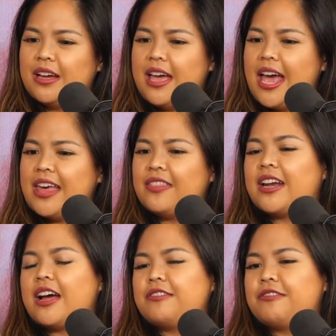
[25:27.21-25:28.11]
And then
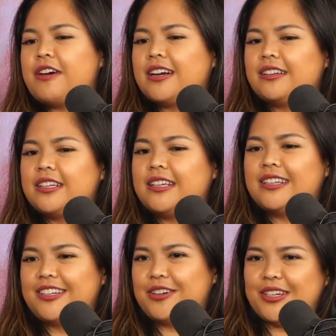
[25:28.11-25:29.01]
I finally,
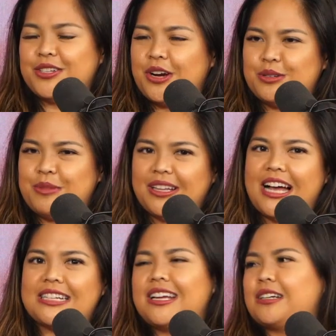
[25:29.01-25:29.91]
I talked to my
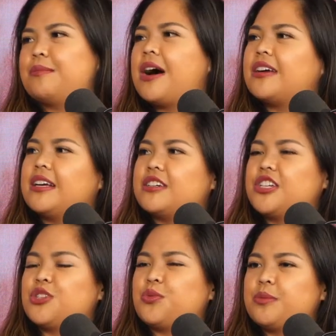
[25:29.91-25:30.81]
lash tech about it, and she
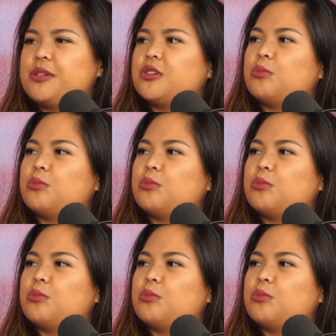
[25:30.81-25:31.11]
switched me to a more